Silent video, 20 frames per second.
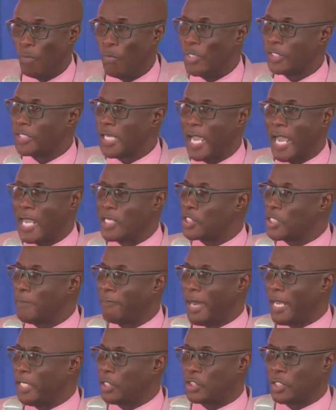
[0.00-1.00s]
I wish I had
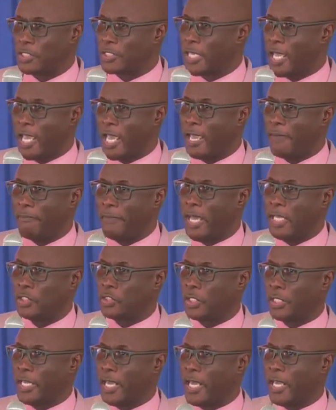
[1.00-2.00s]
somebody to say
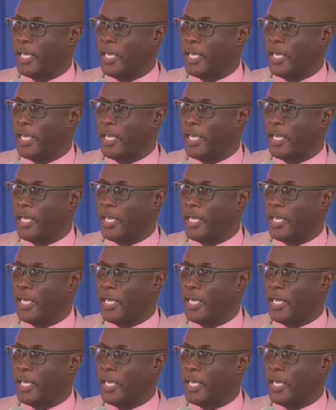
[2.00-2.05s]
amen